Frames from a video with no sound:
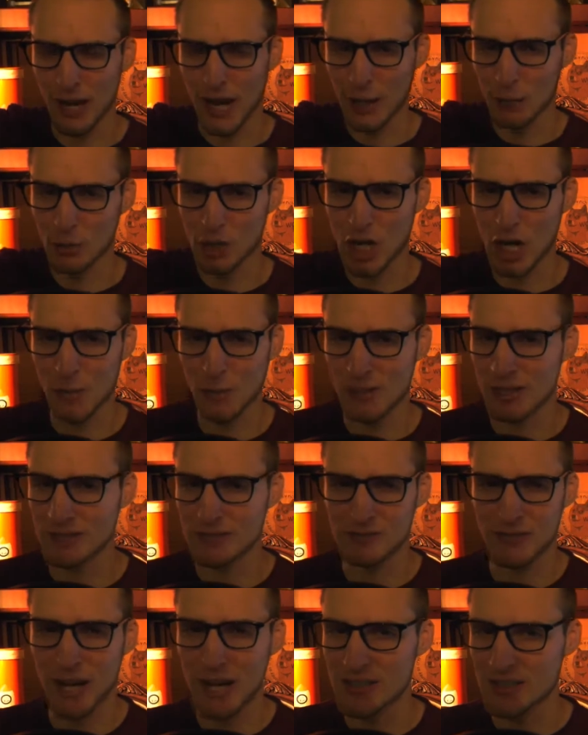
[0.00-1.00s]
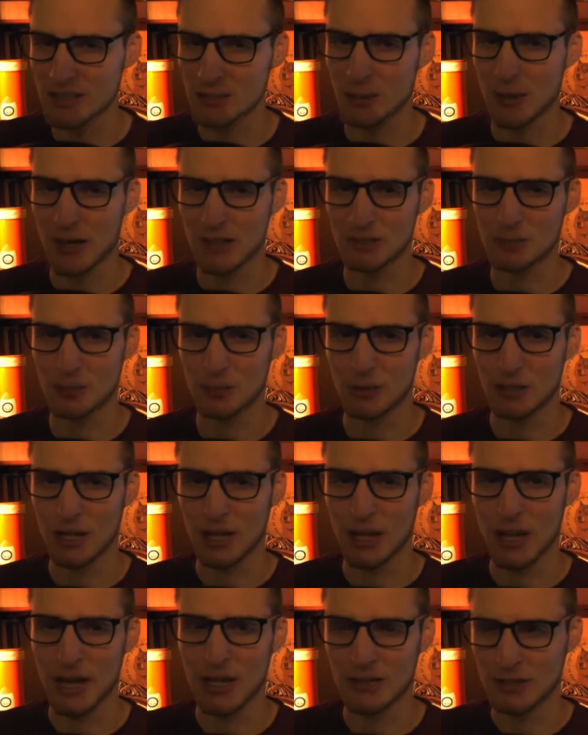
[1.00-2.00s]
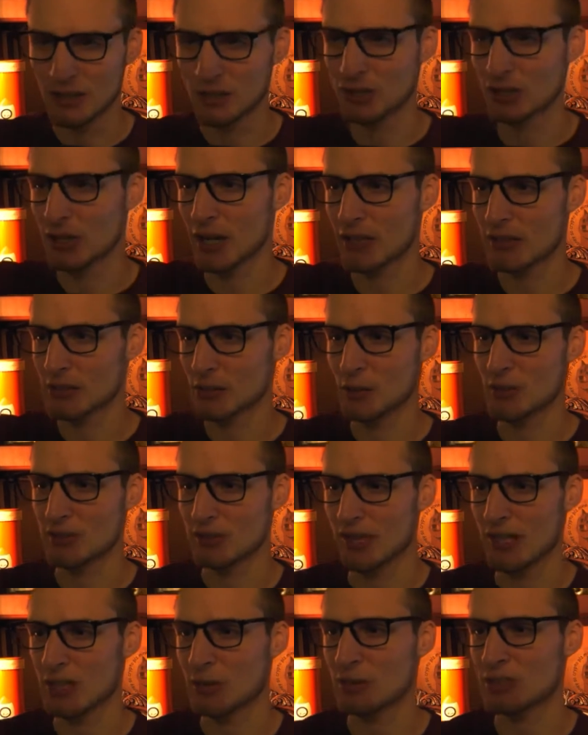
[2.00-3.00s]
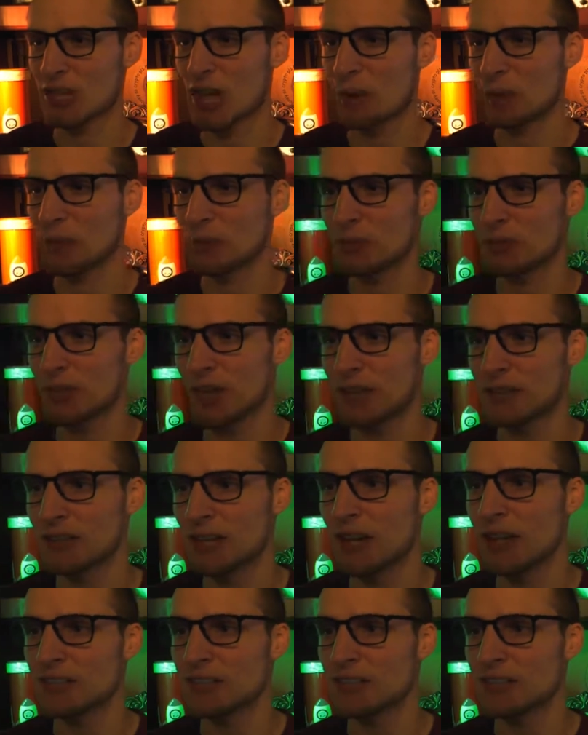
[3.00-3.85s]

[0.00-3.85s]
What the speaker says: I will come on as fast as possible and let you guys know exactly what's happening with that.